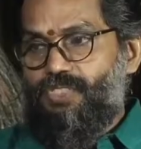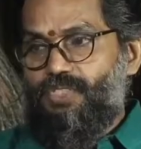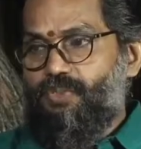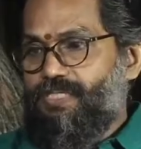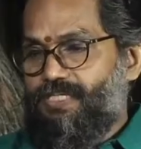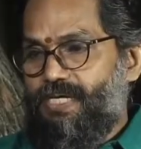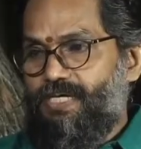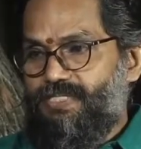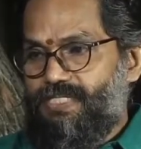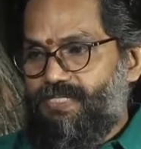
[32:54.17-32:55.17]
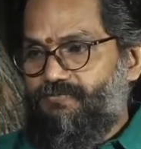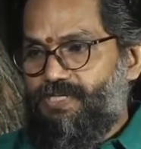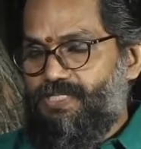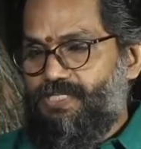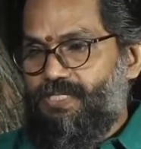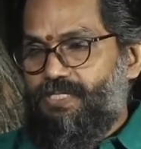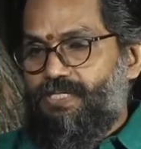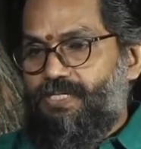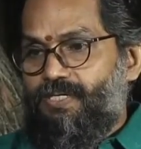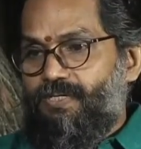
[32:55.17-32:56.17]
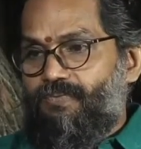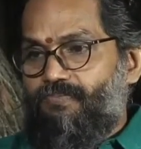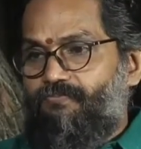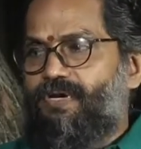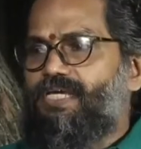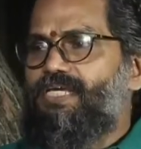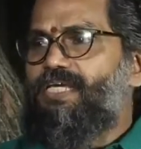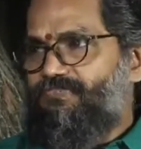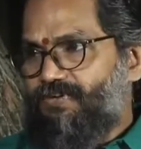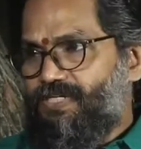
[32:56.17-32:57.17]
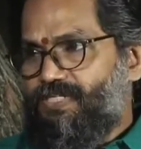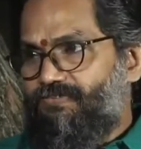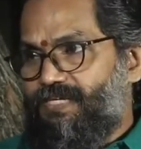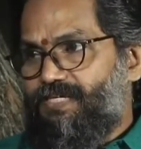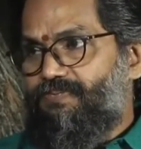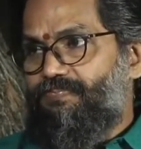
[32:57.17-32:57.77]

or her service very effectively,